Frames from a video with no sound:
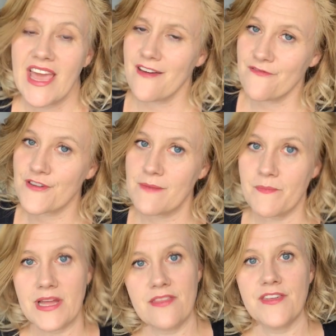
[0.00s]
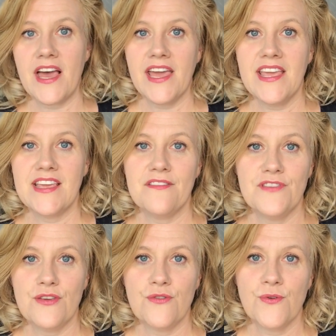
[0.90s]
every month I give
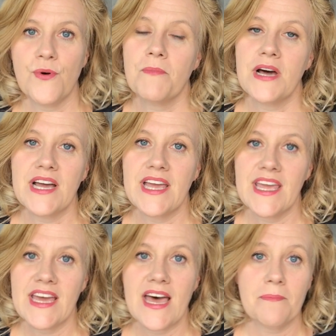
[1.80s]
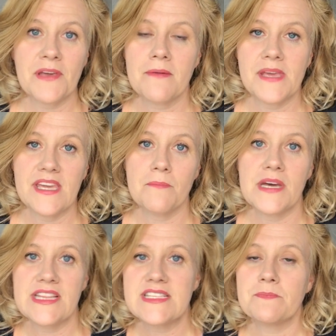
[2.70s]
you my upcoming
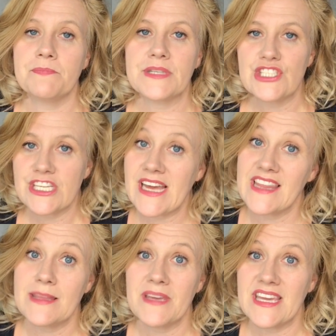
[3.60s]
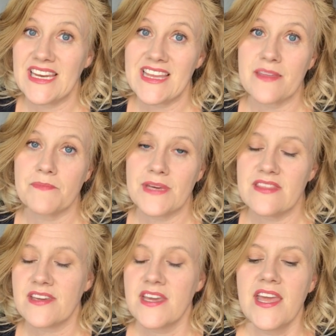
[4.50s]
month's budget at the beginning of the
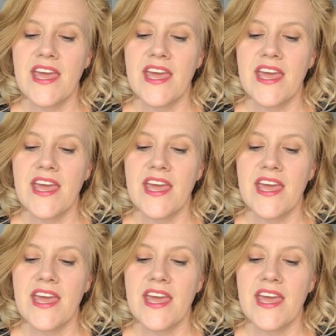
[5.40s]
month